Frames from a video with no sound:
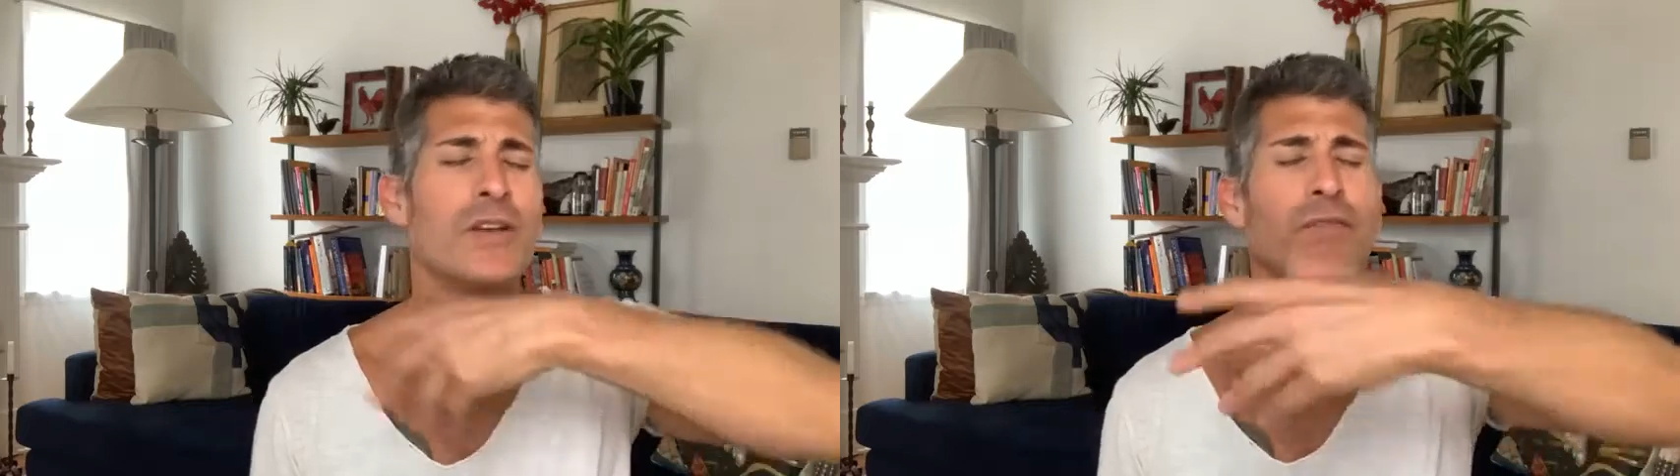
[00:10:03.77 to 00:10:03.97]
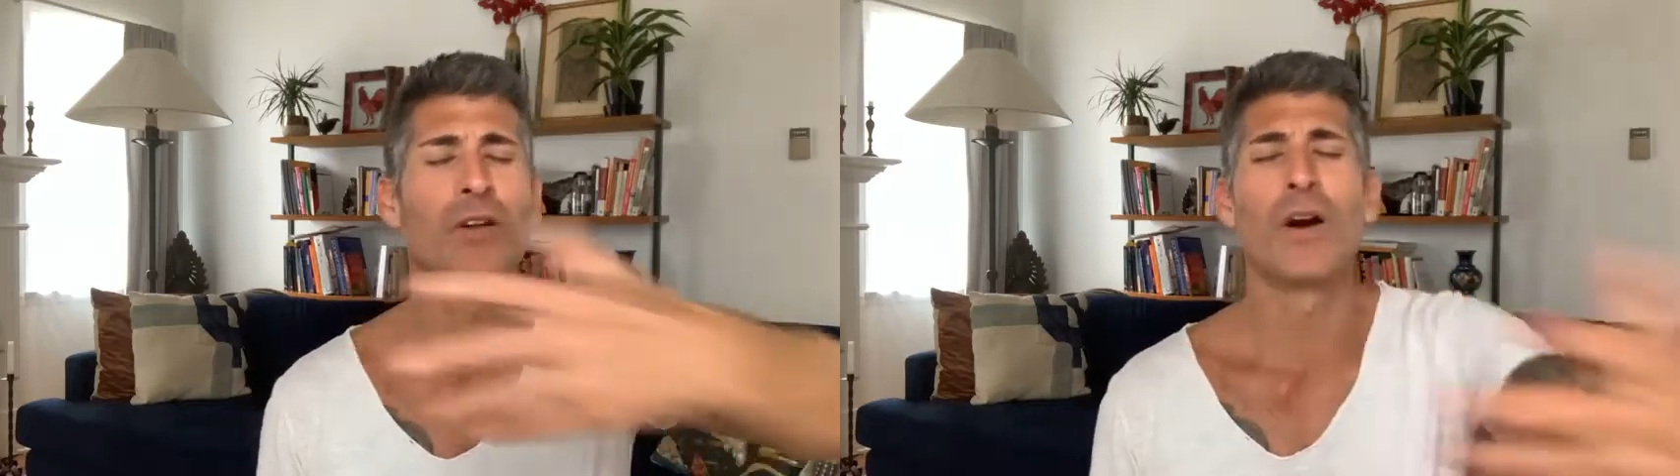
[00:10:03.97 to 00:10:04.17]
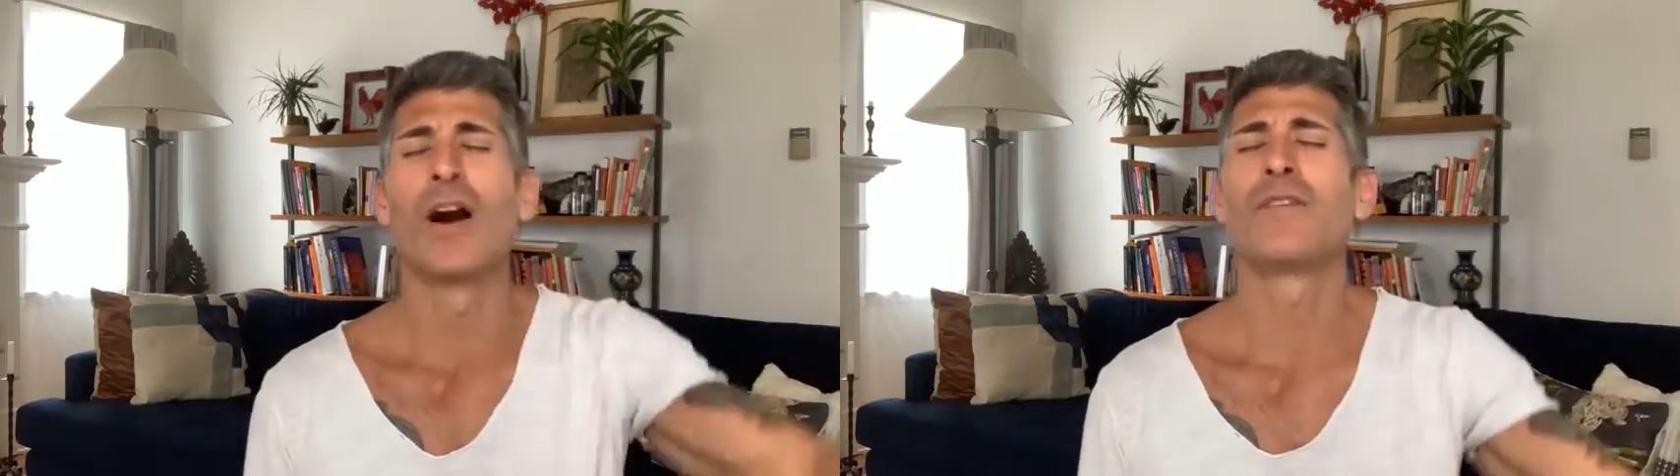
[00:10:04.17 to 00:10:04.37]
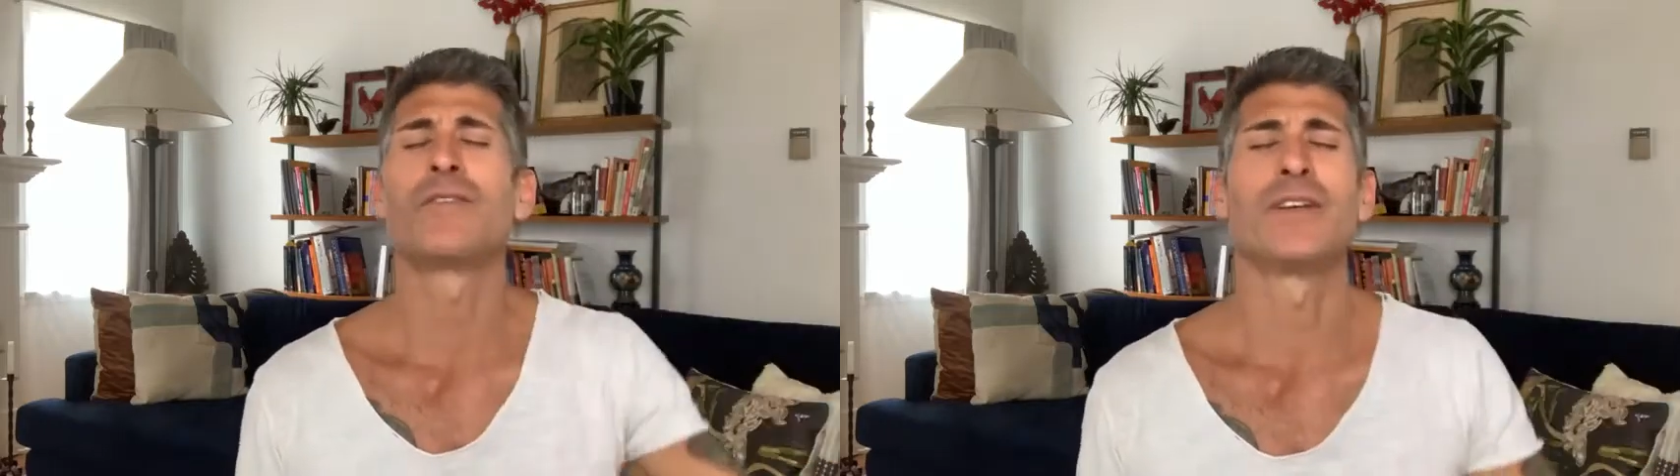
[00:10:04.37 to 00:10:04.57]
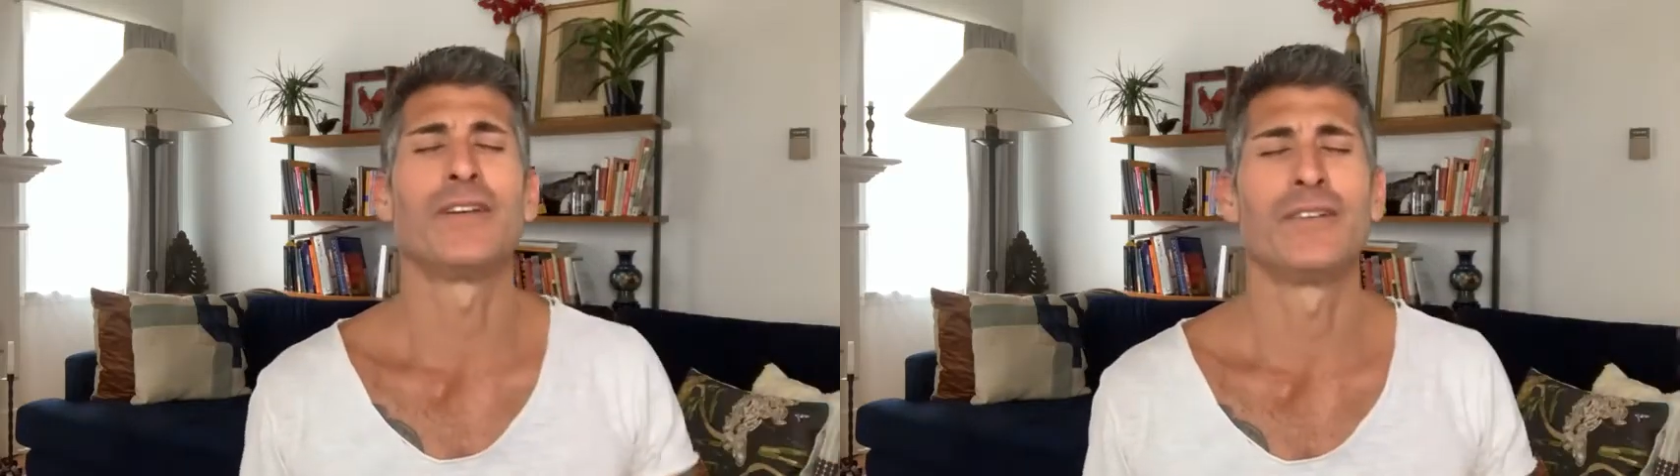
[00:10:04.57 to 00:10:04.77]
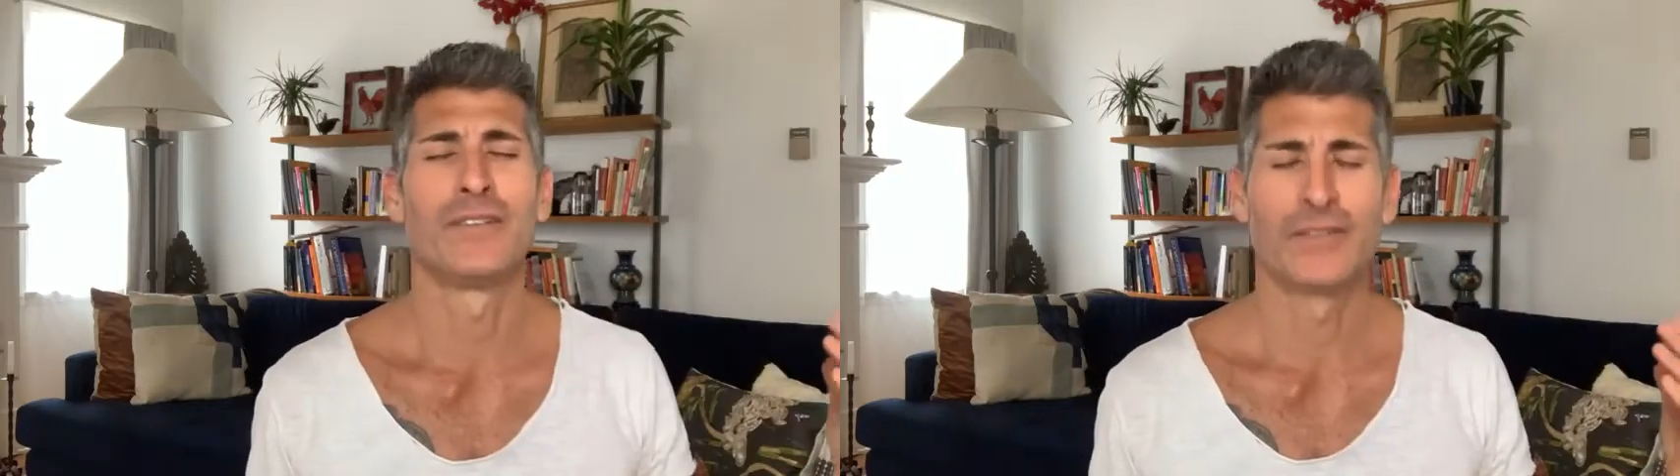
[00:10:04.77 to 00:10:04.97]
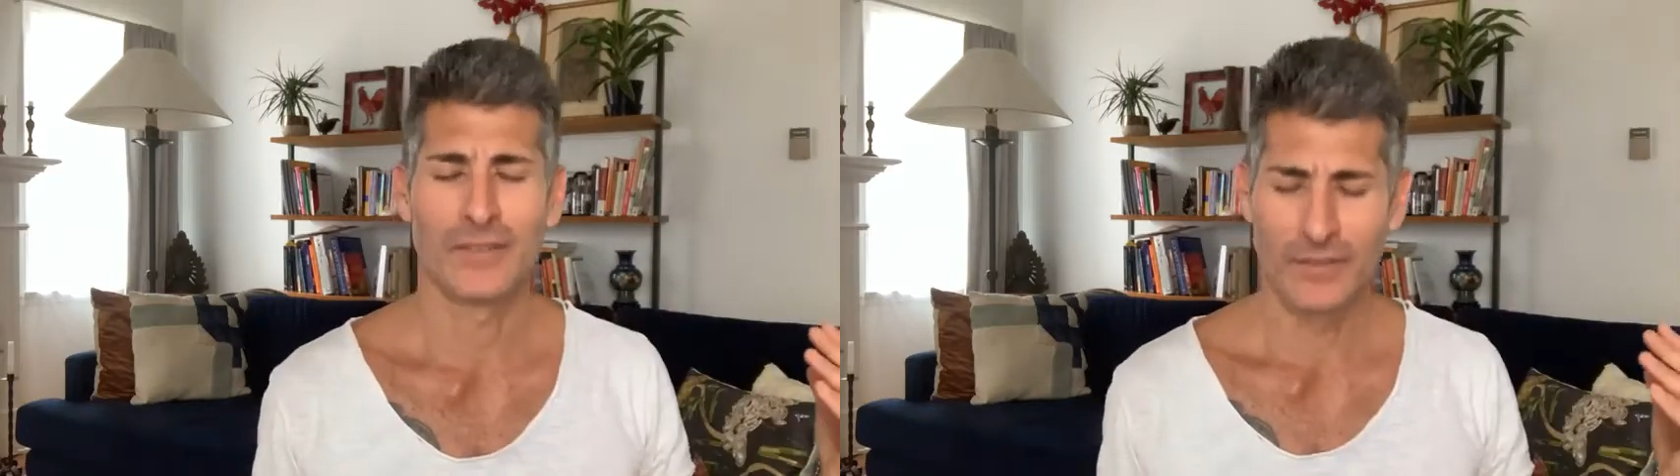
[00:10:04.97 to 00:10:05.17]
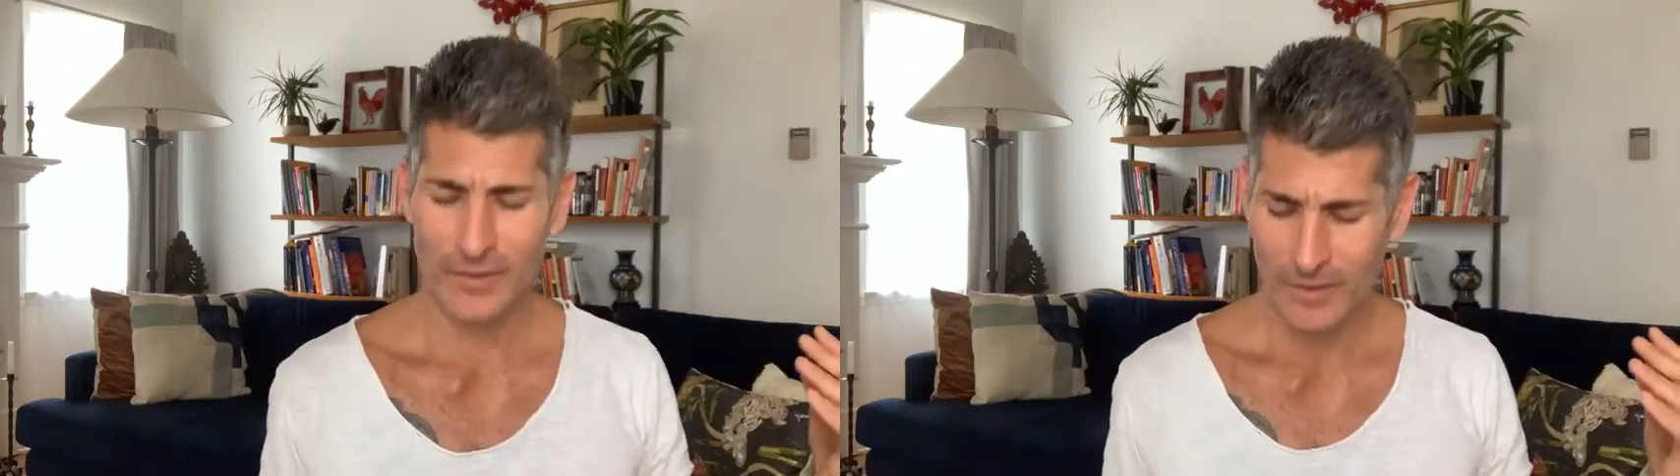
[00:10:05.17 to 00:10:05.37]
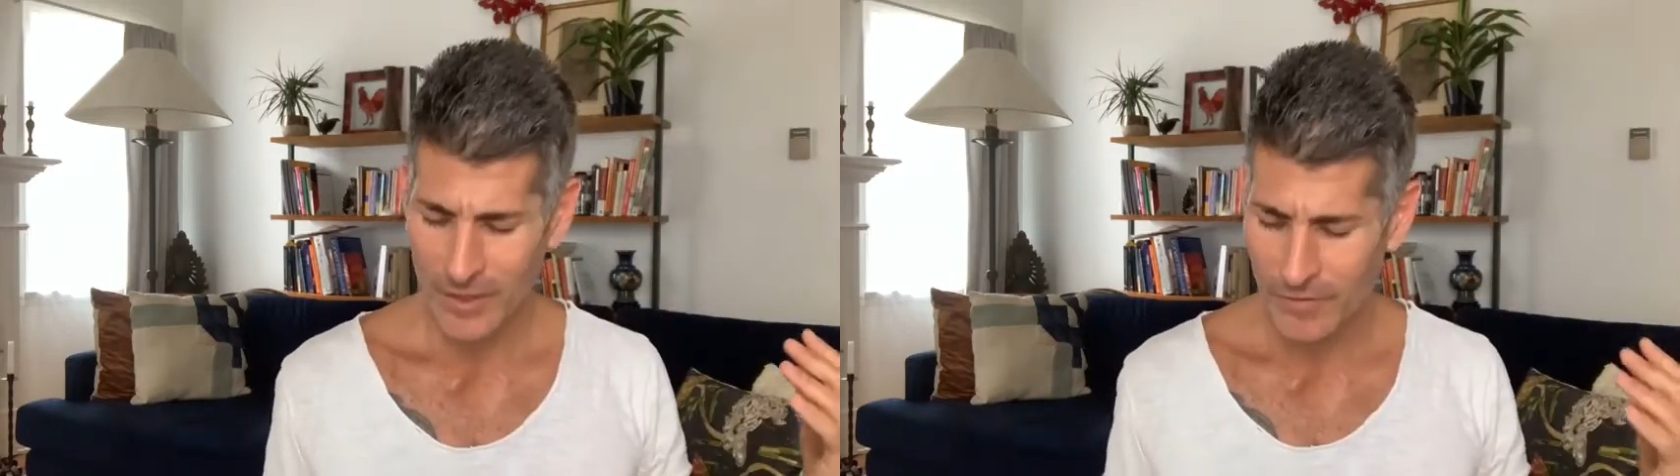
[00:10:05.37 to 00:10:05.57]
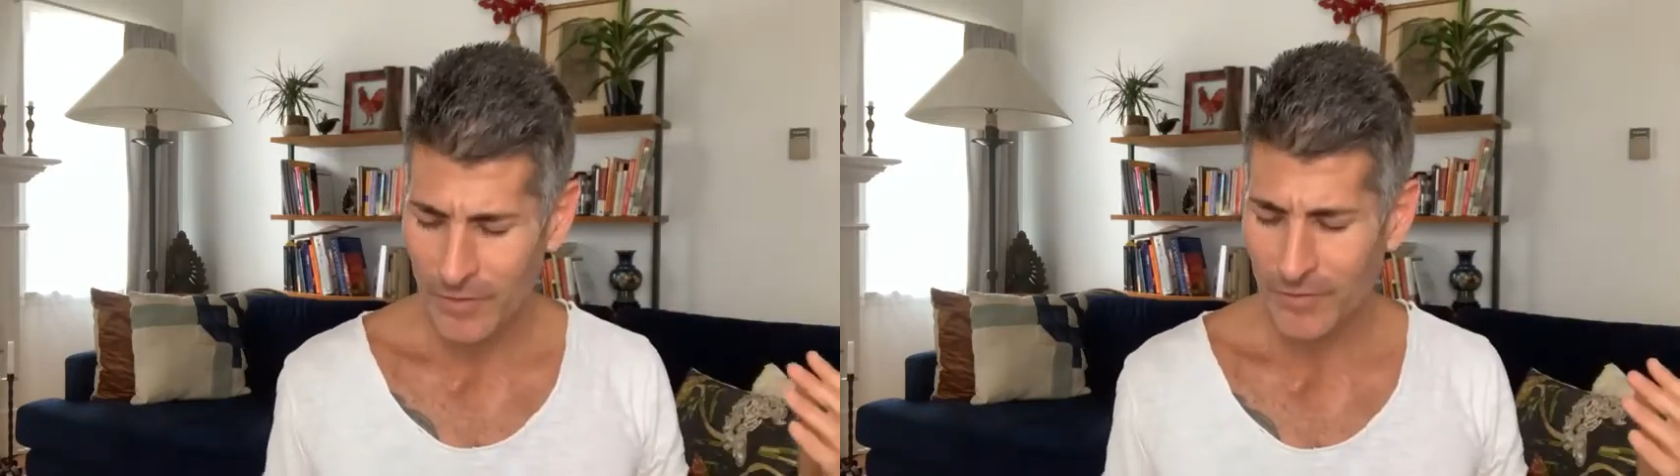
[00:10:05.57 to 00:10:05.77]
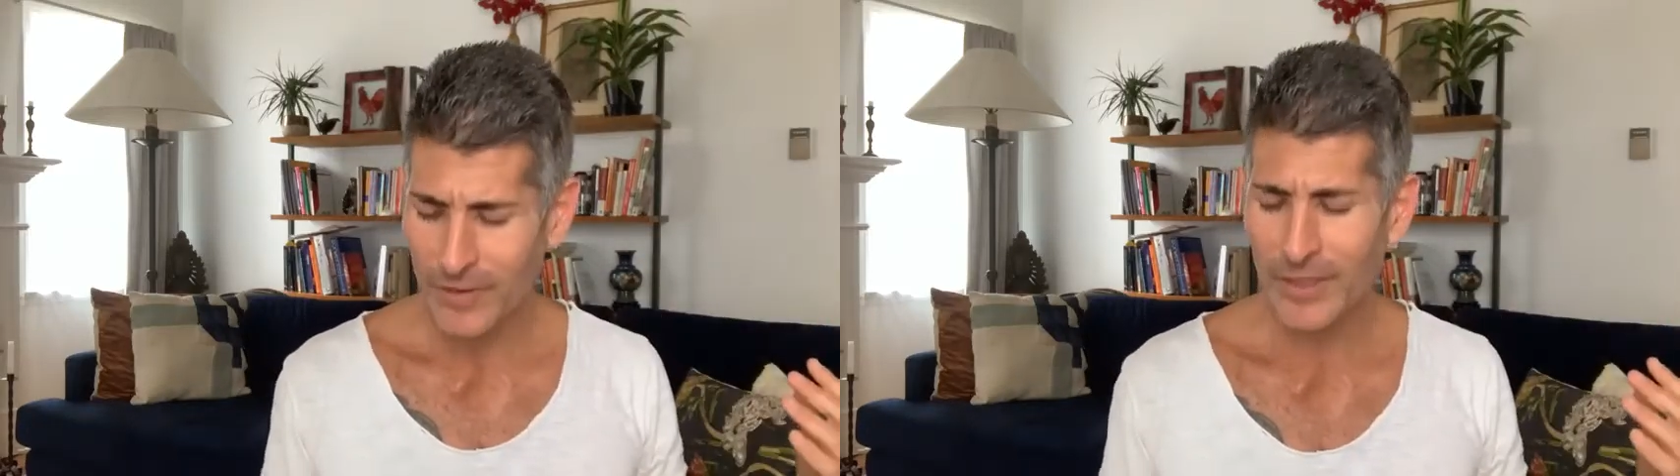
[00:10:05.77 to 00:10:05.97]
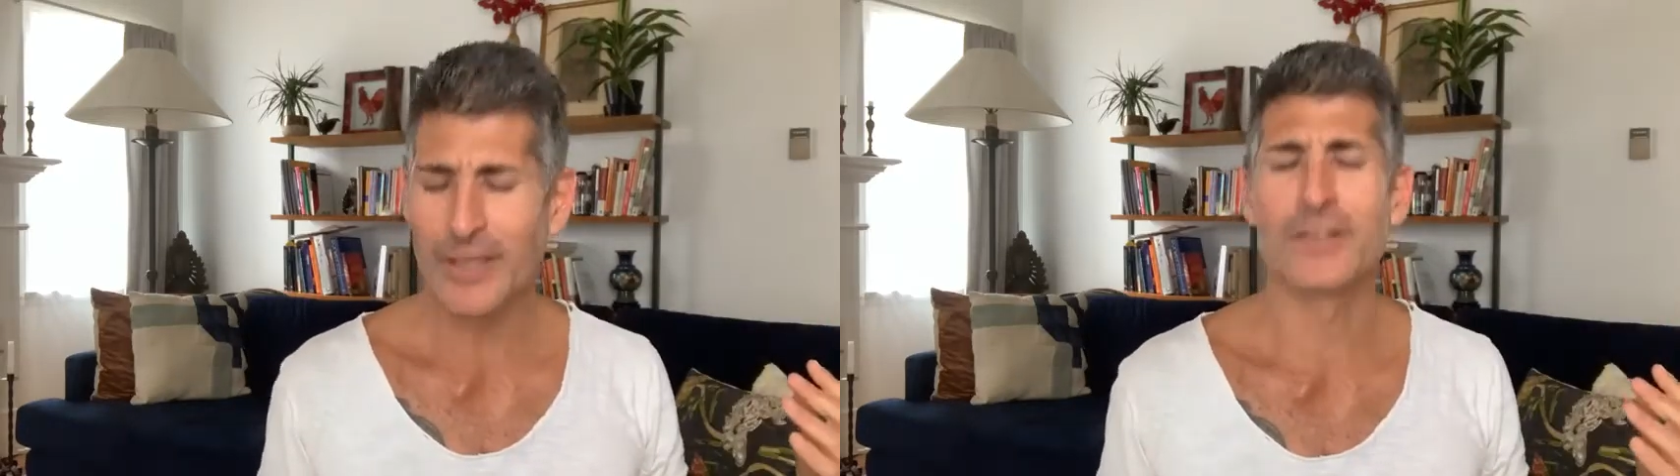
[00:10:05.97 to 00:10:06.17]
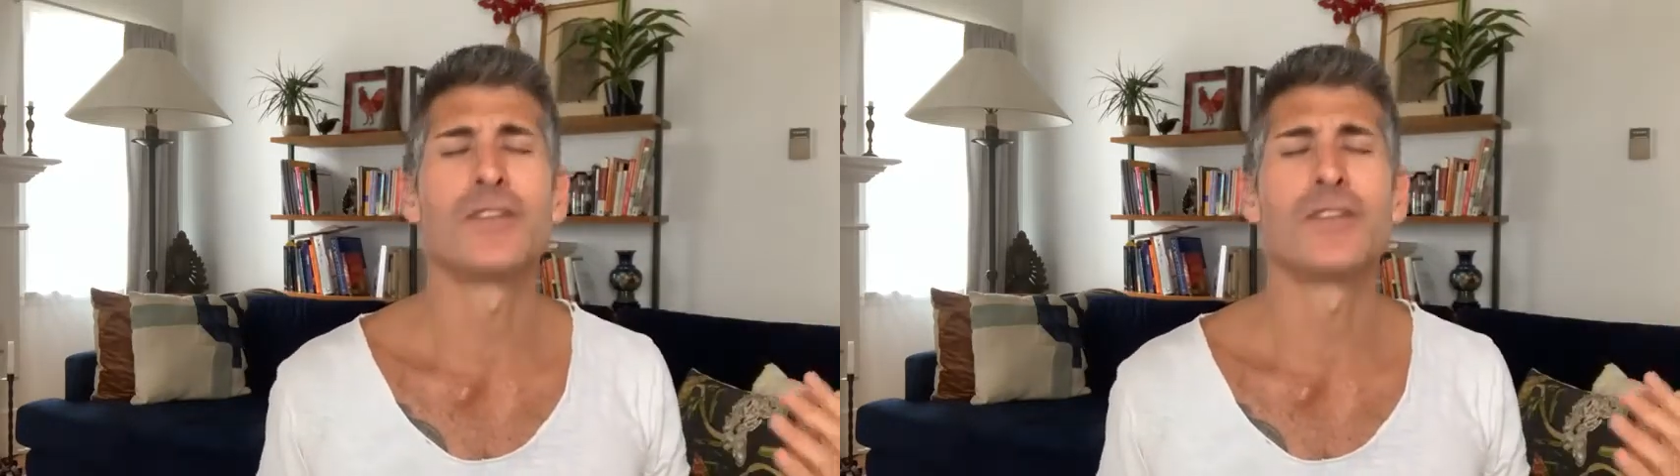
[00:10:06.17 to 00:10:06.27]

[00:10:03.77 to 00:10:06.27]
of your offering, of your feelings